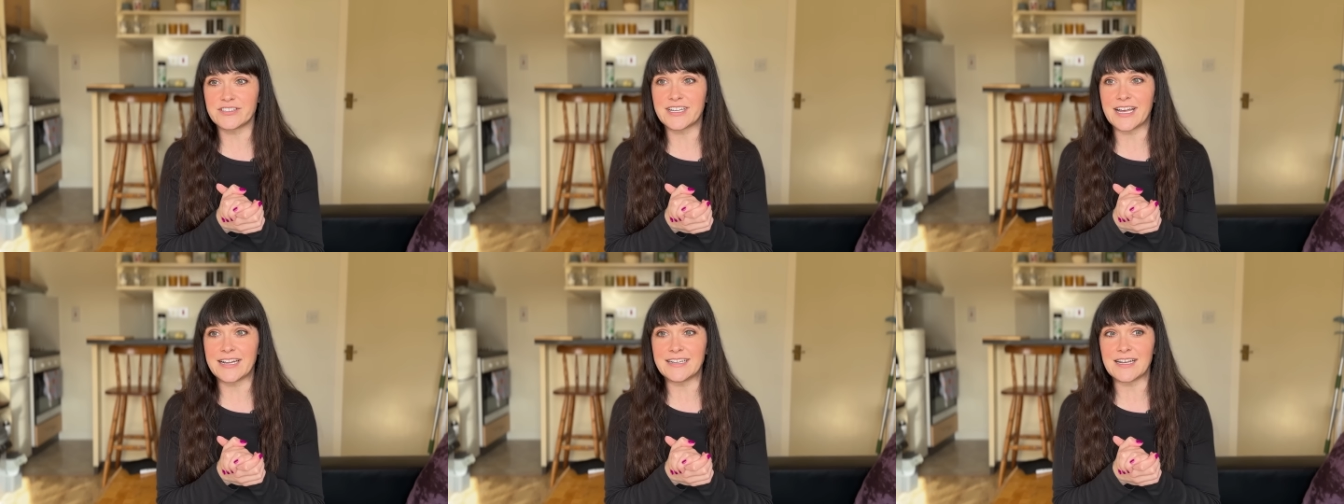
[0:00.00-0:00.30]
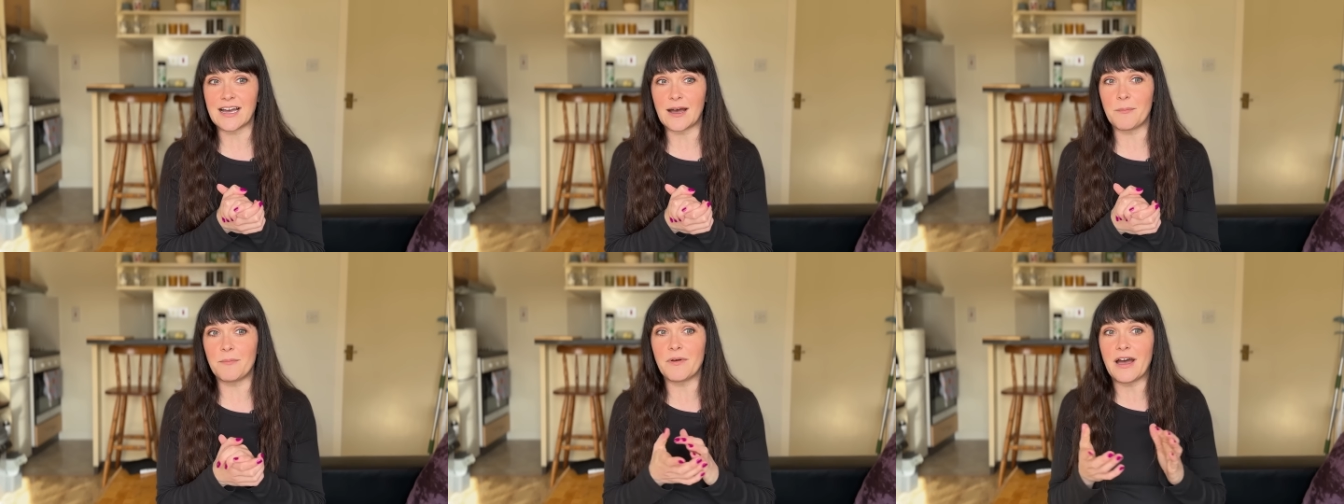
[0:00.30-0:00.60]
sent
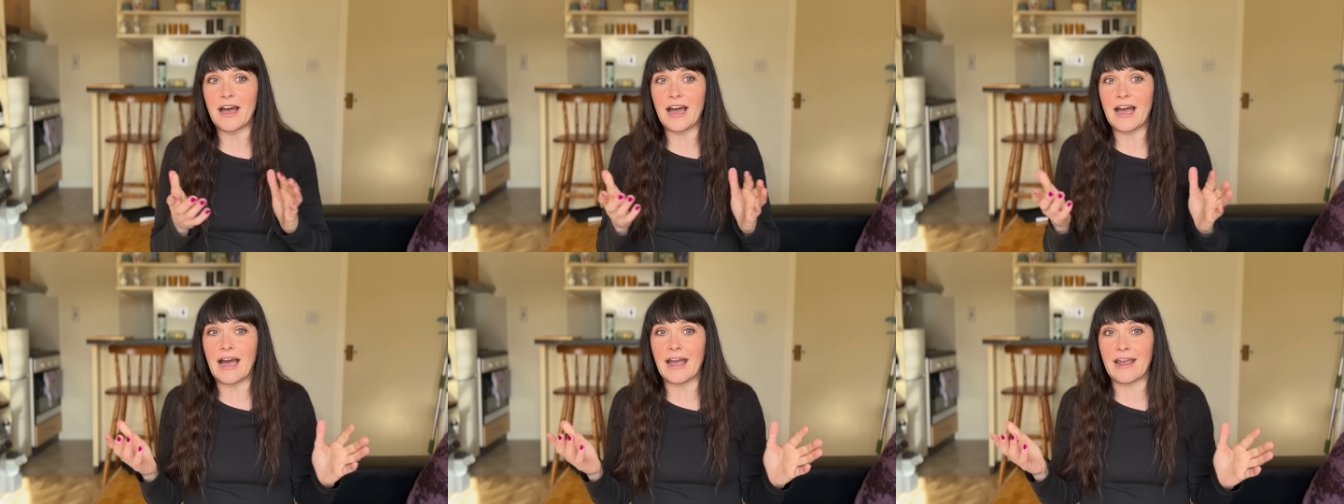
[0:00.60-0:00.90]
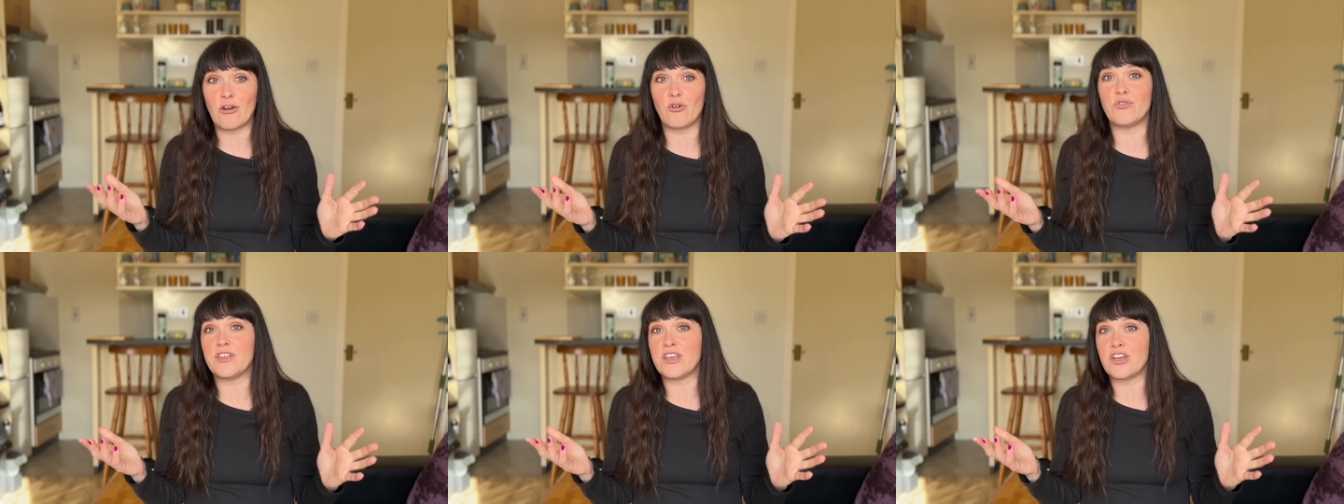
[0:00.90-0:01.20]
up,
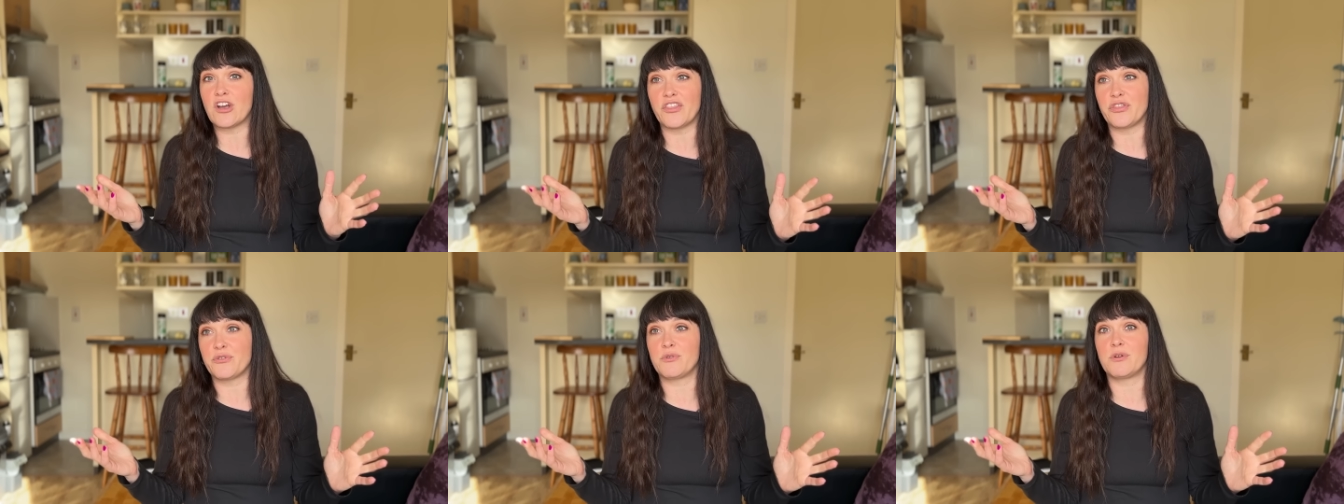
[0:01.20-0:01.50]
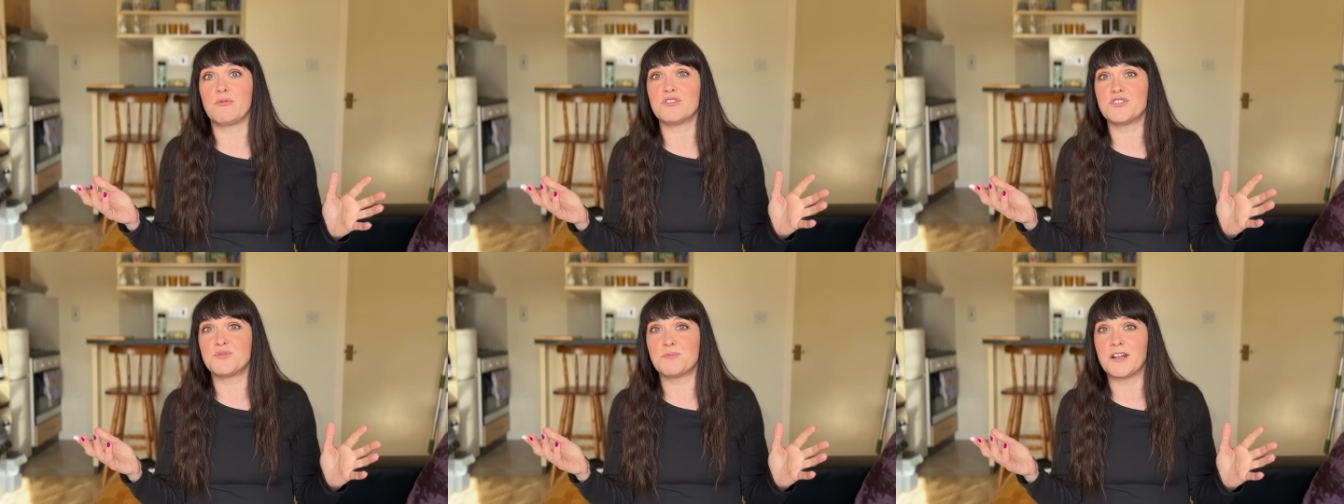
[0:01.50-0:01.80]
I only got 3
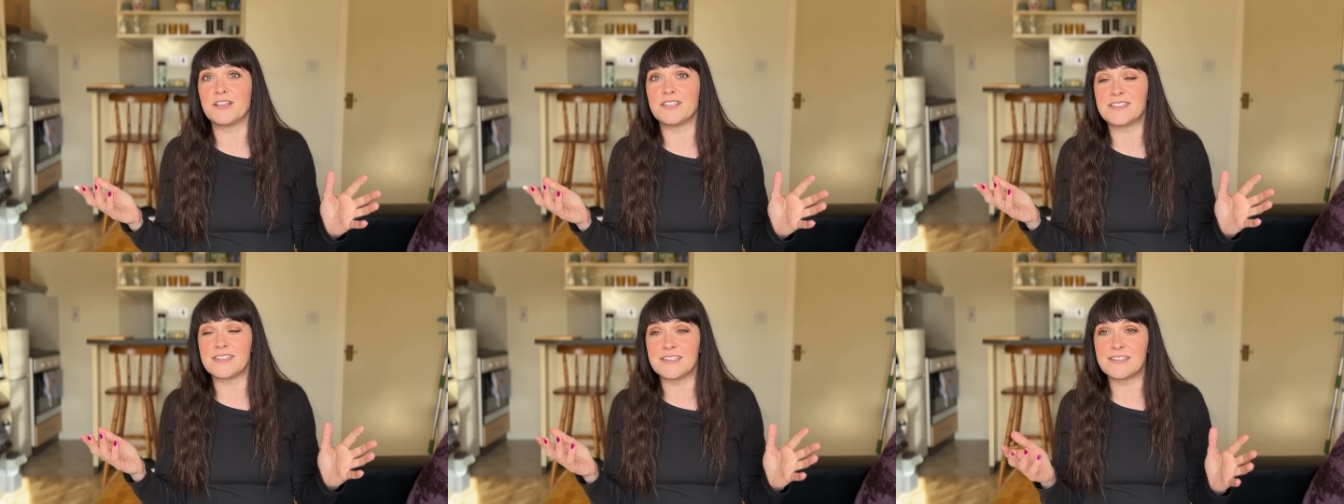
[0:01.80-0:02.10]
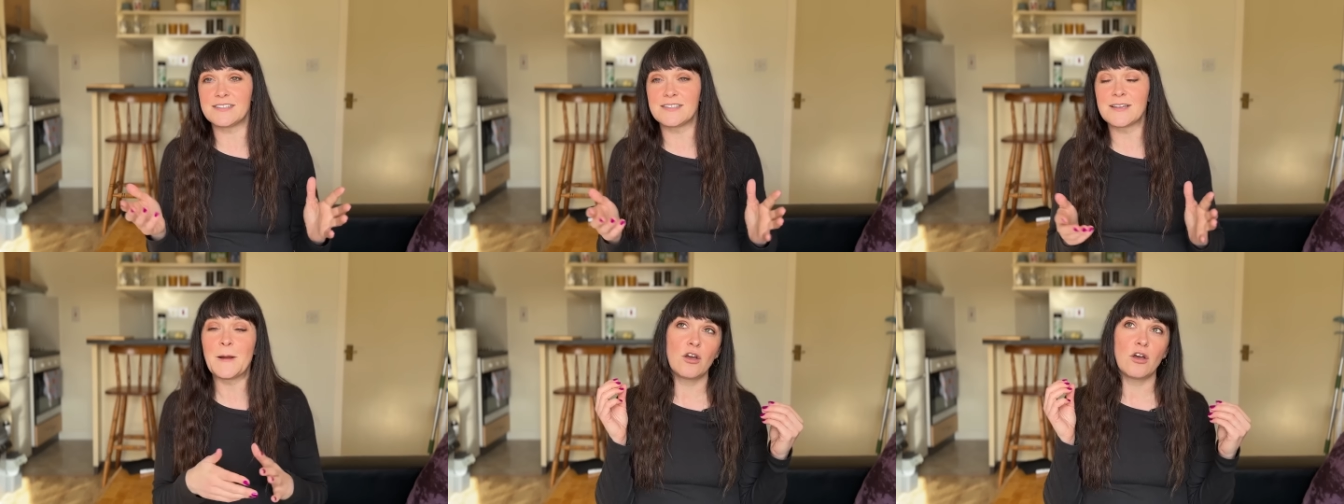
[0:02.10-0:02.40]

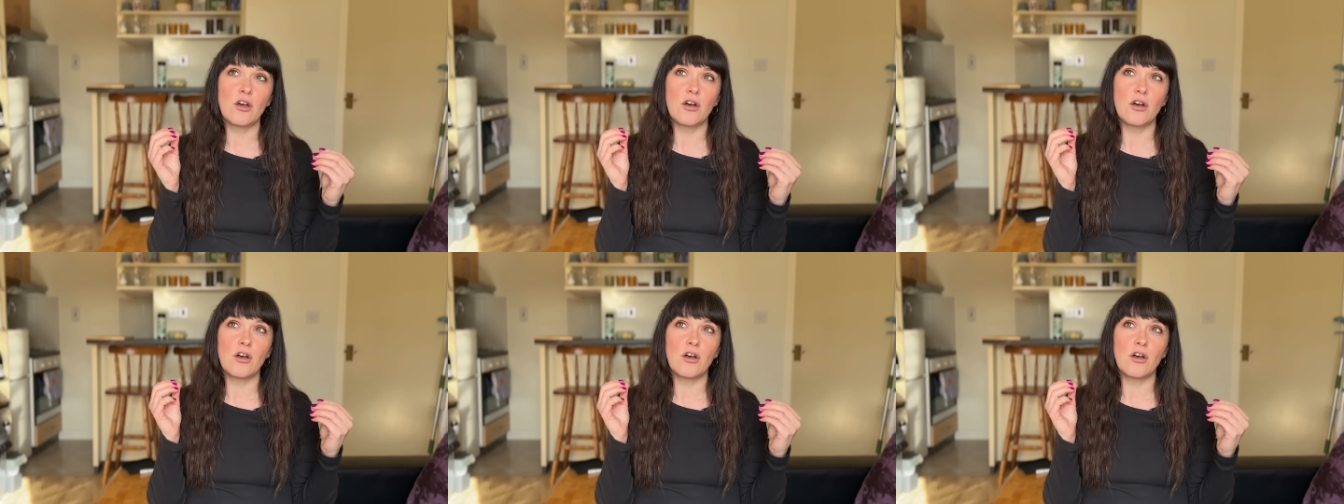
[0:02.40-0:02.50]
responses.